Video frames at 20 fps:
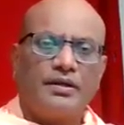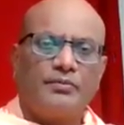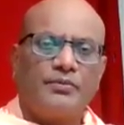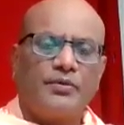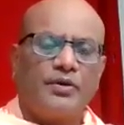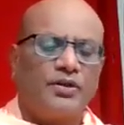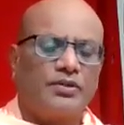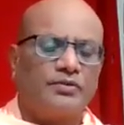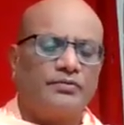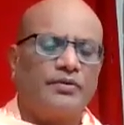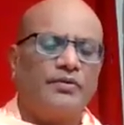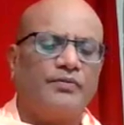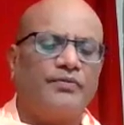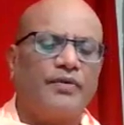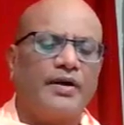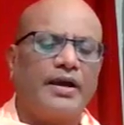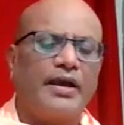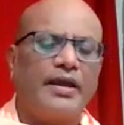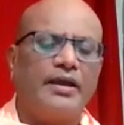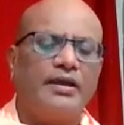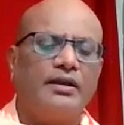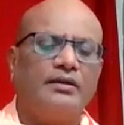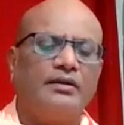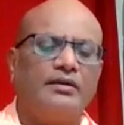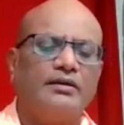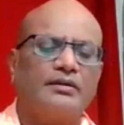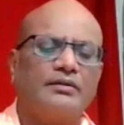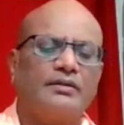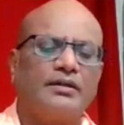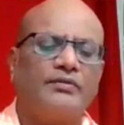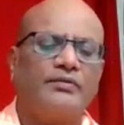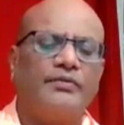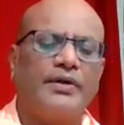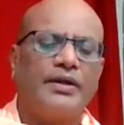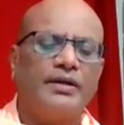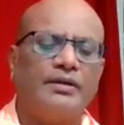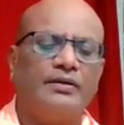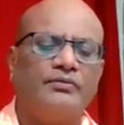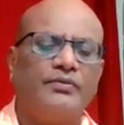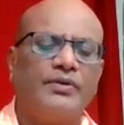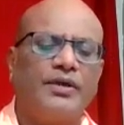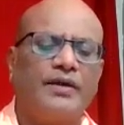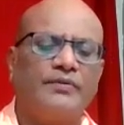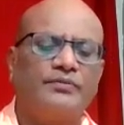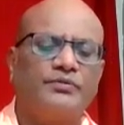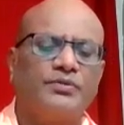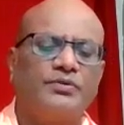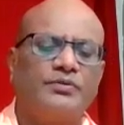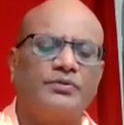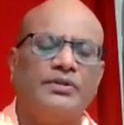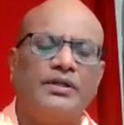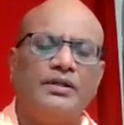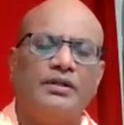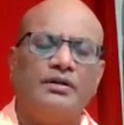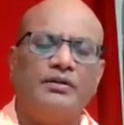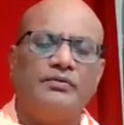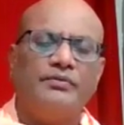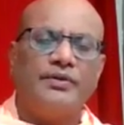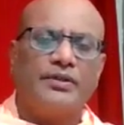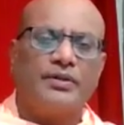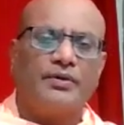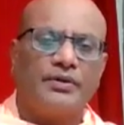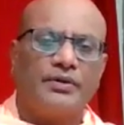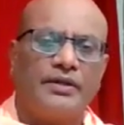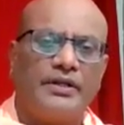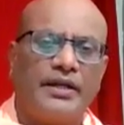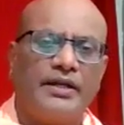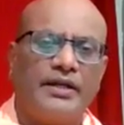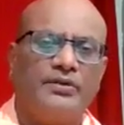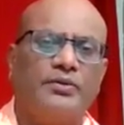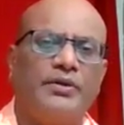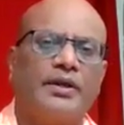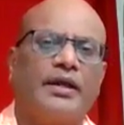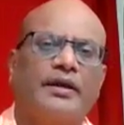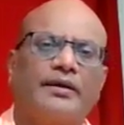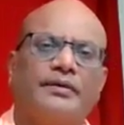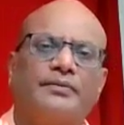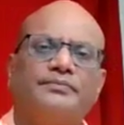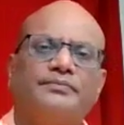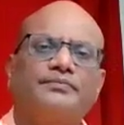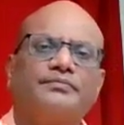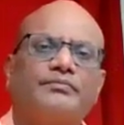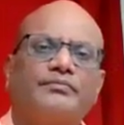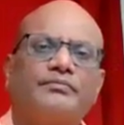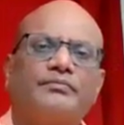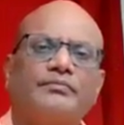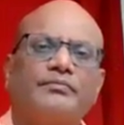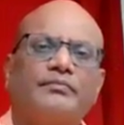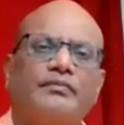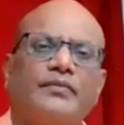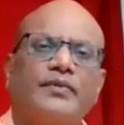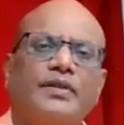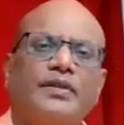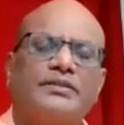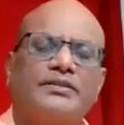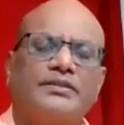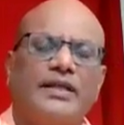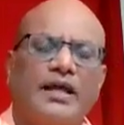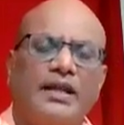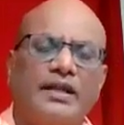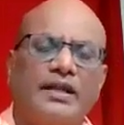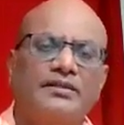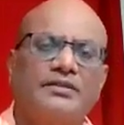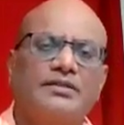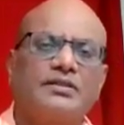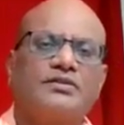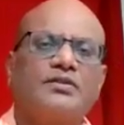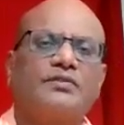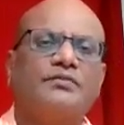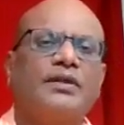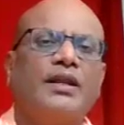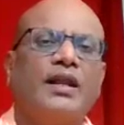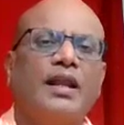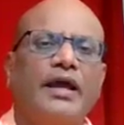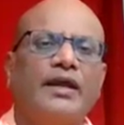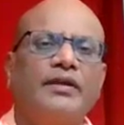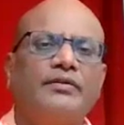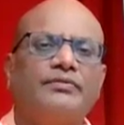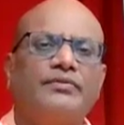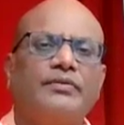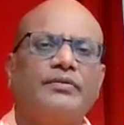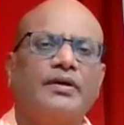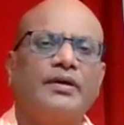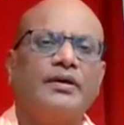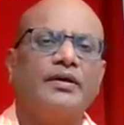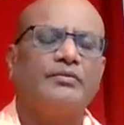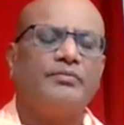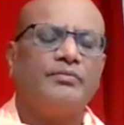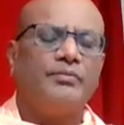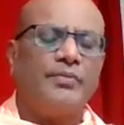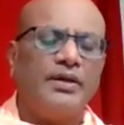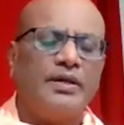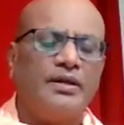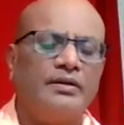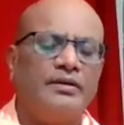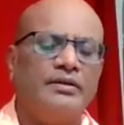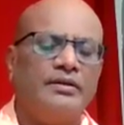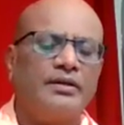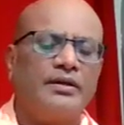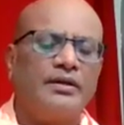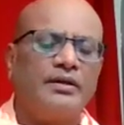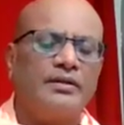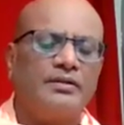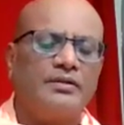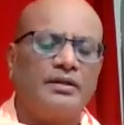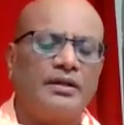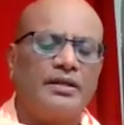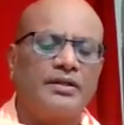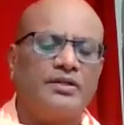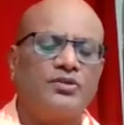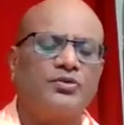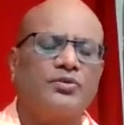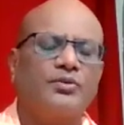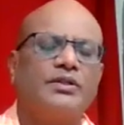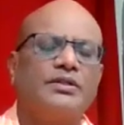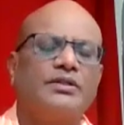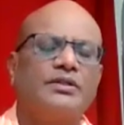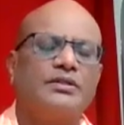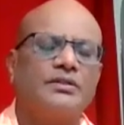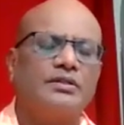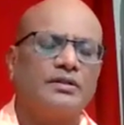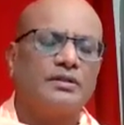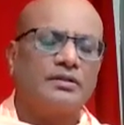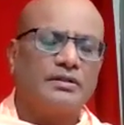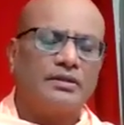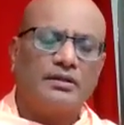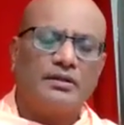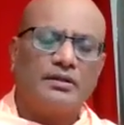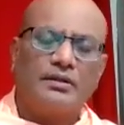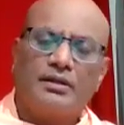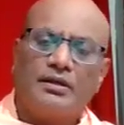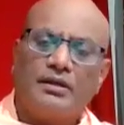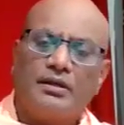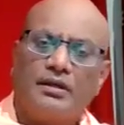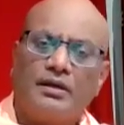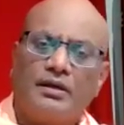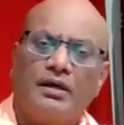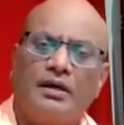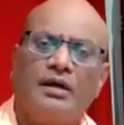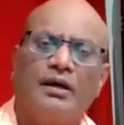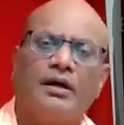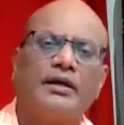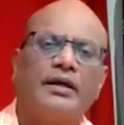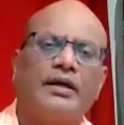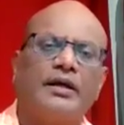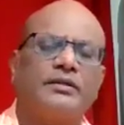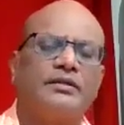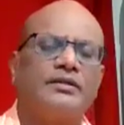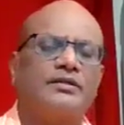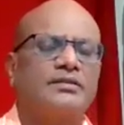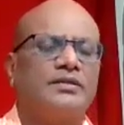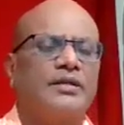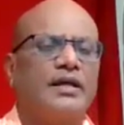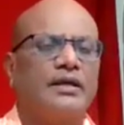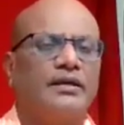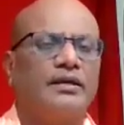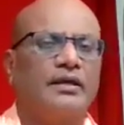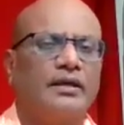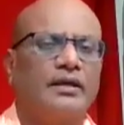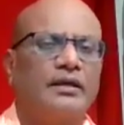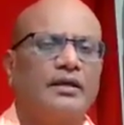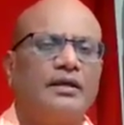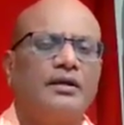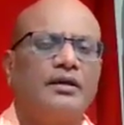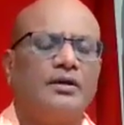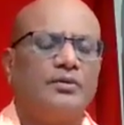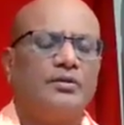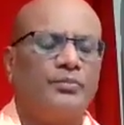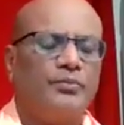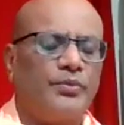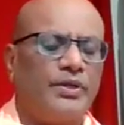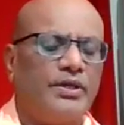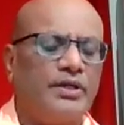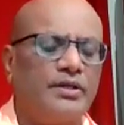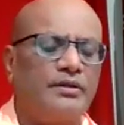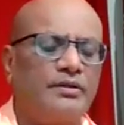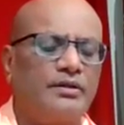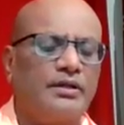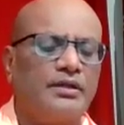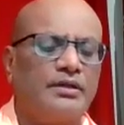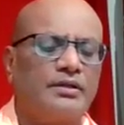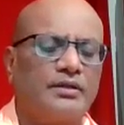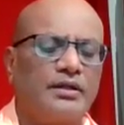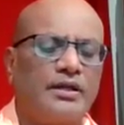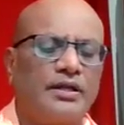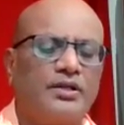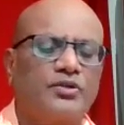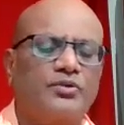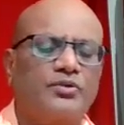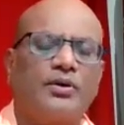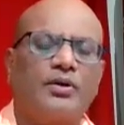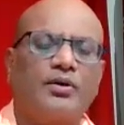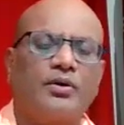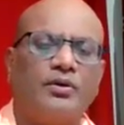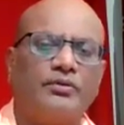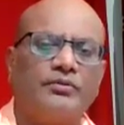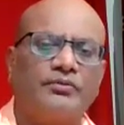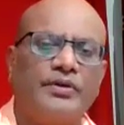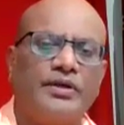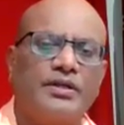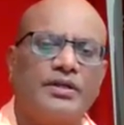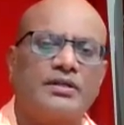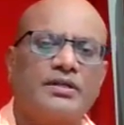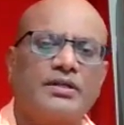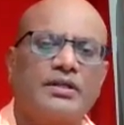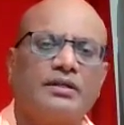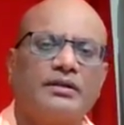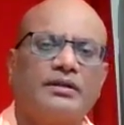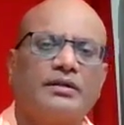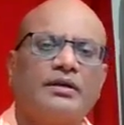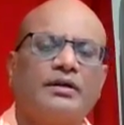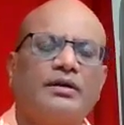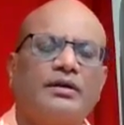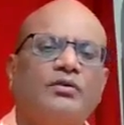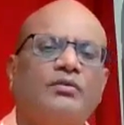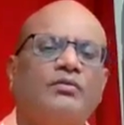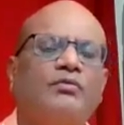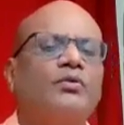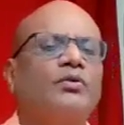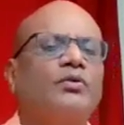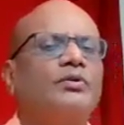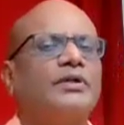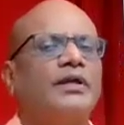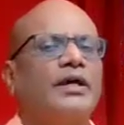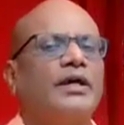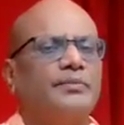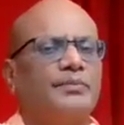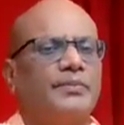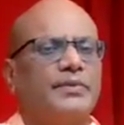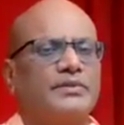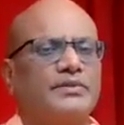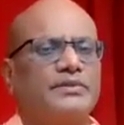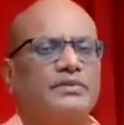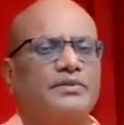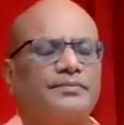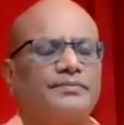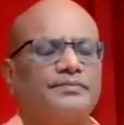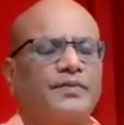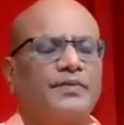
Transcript: because we'll find that when we have to deal with our day-to-day challenges of the life, mere intellectual understanding, mere intellectual conviction won't help us.